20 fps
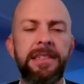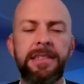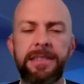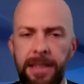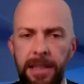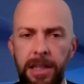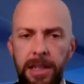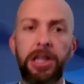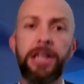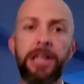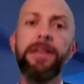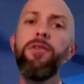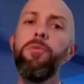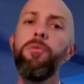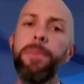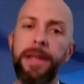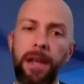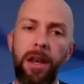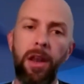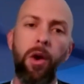is a little
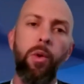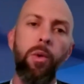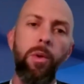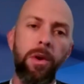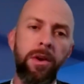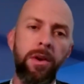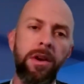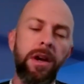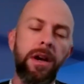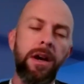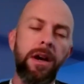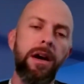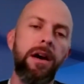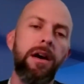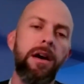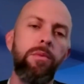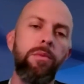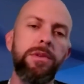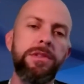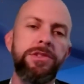bit lower
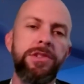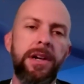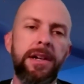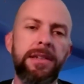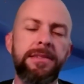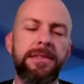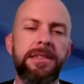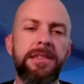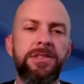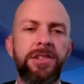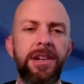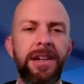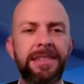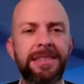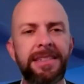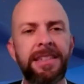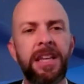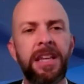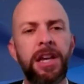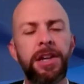with Johnson &
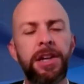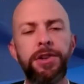Johnson,